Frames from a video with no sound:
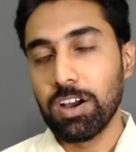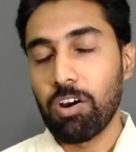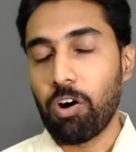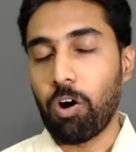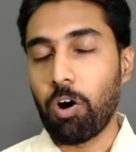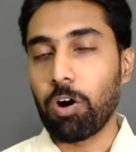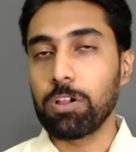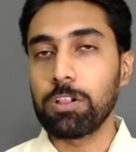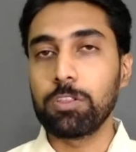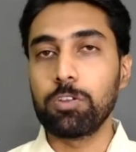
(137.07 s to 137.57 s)

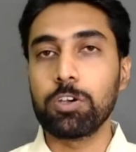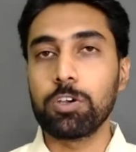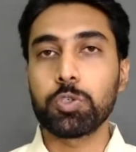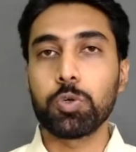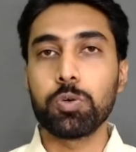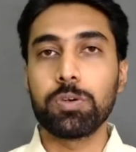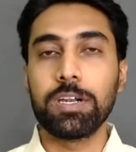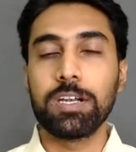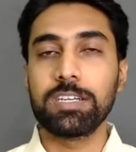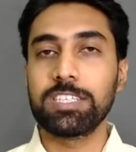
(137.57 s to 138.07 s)
All the
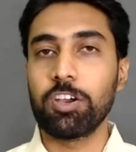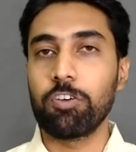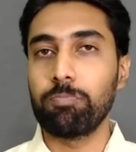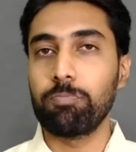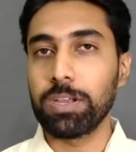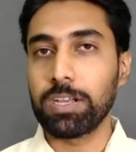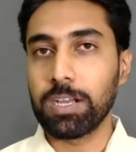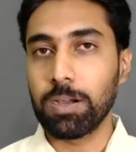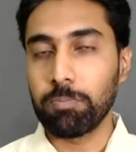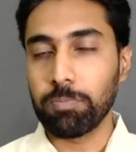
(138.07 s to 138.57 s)
students have
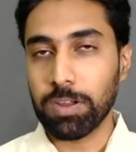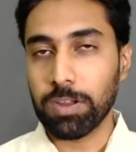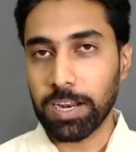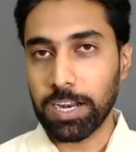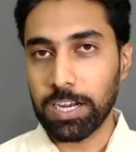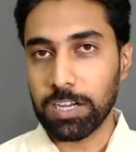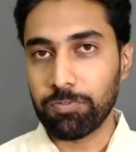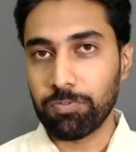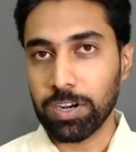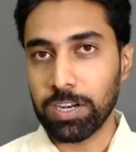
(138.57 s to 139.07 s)
become
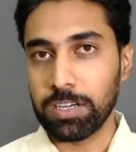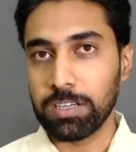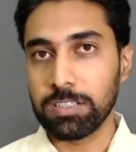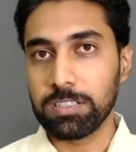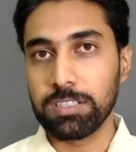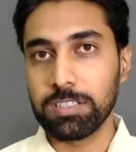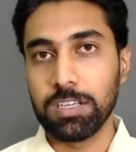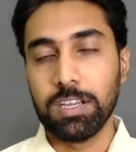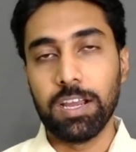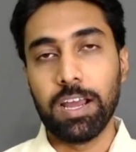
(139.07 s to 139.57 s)
great
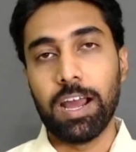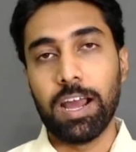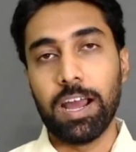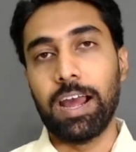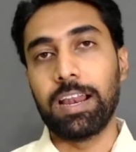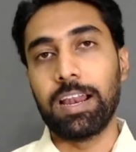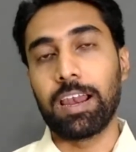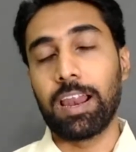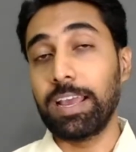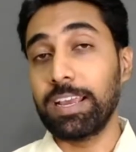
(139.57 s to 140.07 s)
friends.
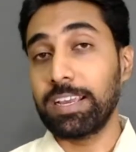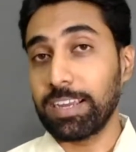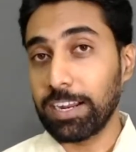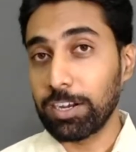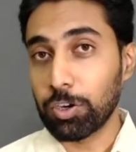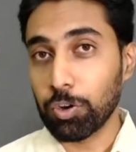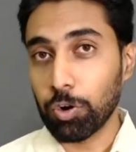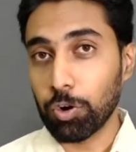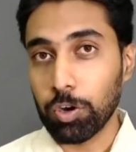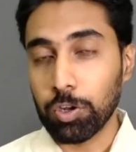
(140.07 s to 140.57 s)
And like I
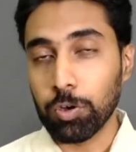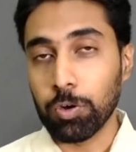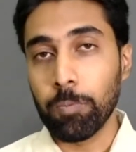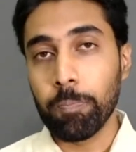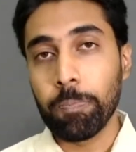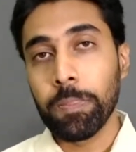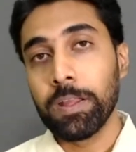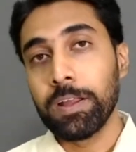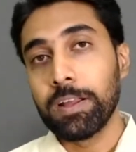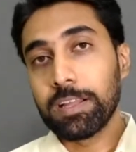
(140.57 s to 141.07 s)
told you,
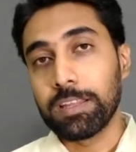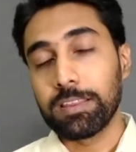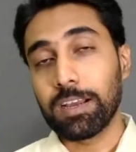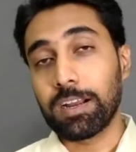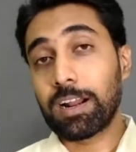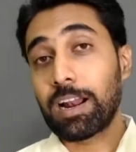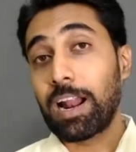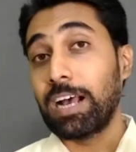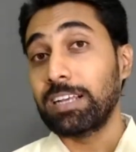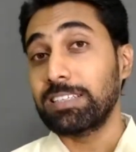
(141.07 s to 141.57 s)
the
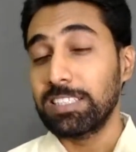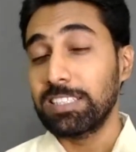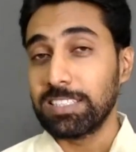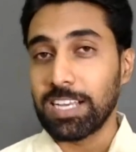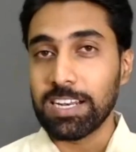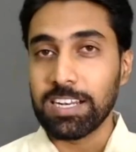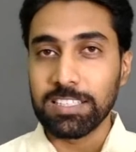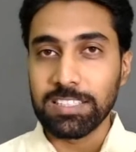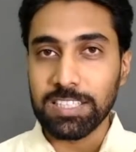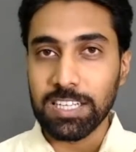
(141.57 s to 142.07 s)
classes are
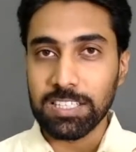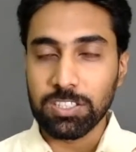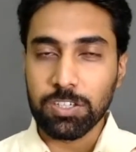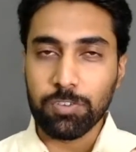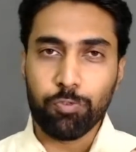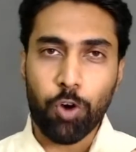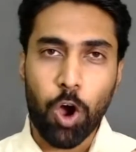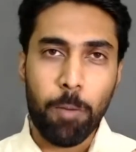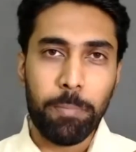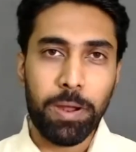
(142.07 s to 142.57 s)
in such a
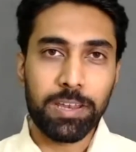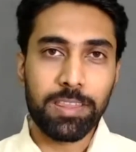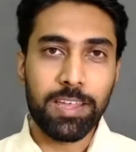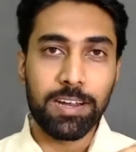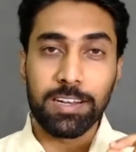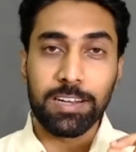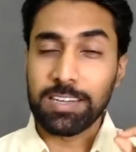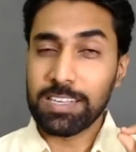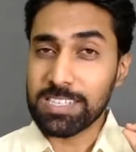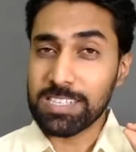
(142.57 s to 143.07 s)
format that
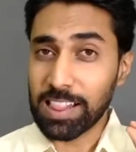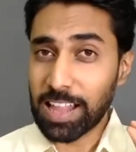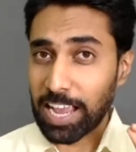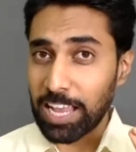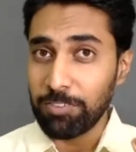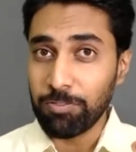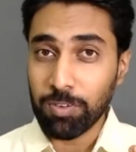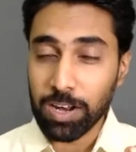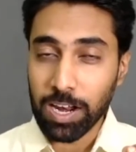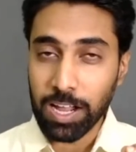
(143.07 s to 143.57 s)
it is
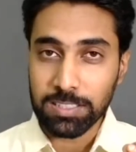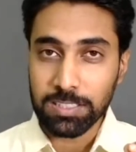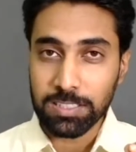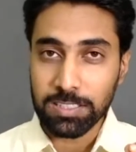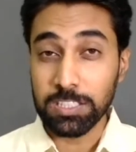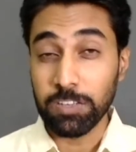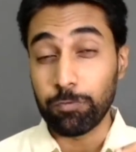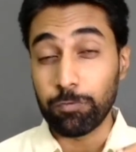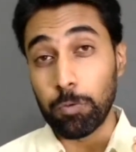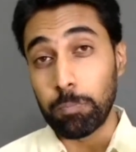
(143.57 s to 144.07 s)
live classes.
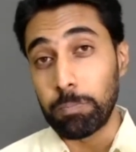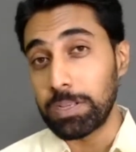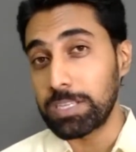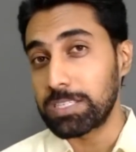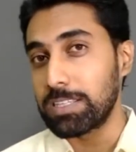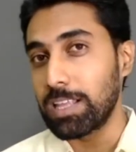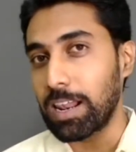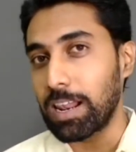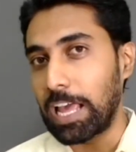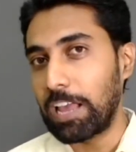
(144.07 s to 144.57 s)
If you miss
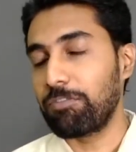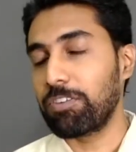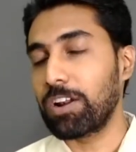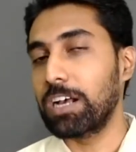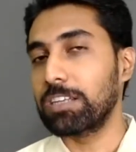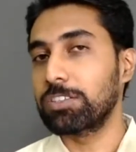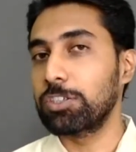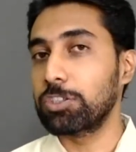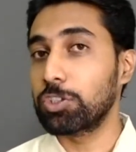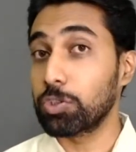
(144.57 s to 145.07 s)
the live
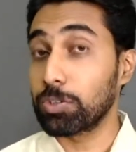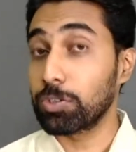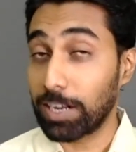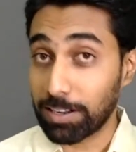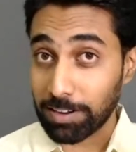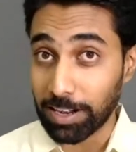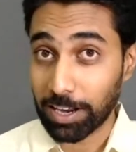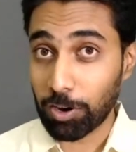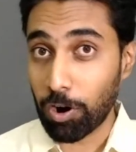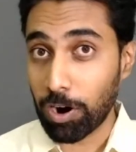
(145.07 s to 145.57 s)
classes, you get
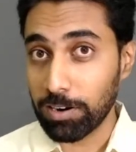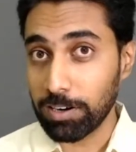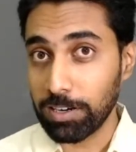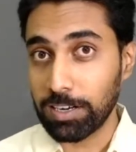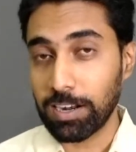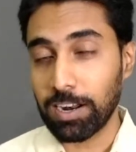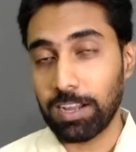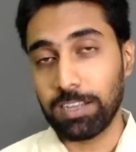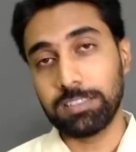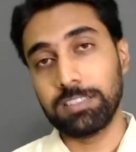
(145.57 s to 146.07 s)
recorded
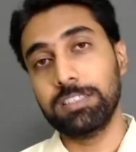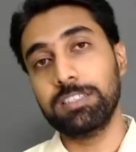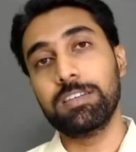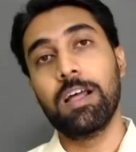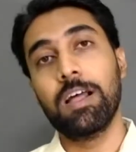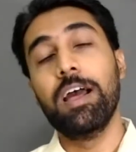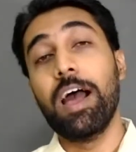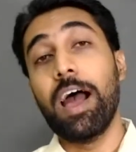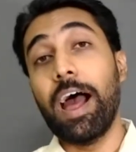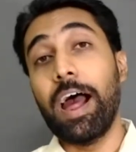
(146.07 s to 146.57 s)
classes.
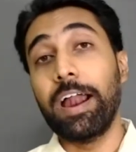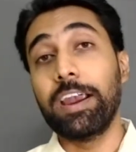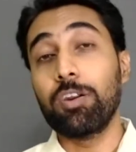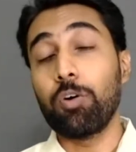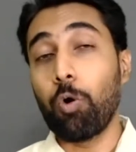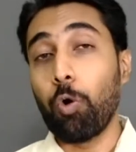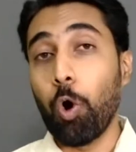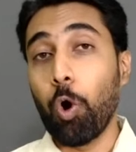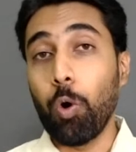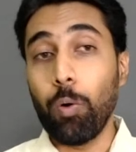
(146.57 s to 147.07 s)
And
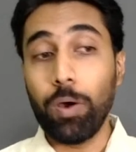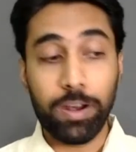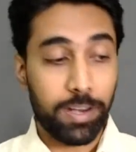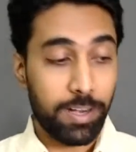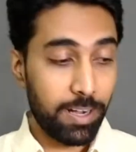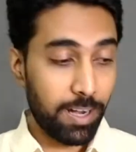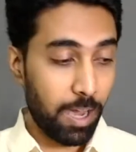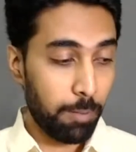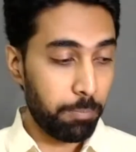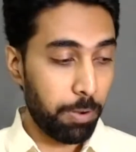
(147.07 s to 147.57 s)
over
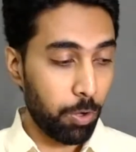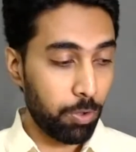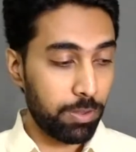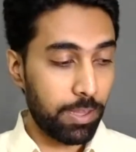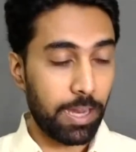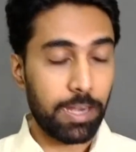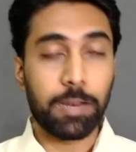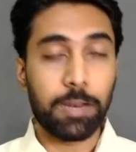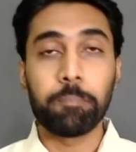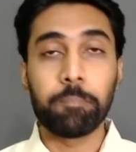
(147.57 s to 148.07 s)
and above
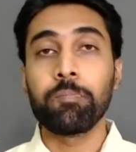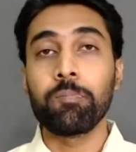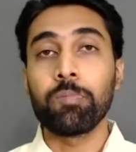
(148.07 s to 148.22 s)
that,